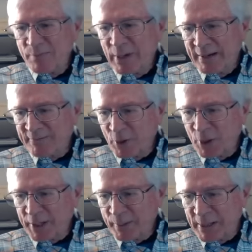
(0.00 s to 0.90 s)
may have
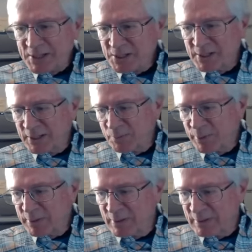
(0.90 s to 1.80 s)
already mentioned it,
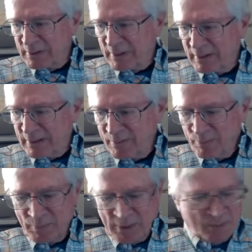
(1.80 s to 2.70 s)
but
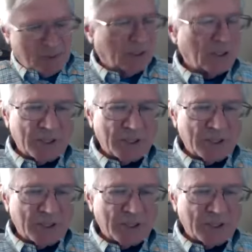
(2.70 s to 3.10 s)
I'm a little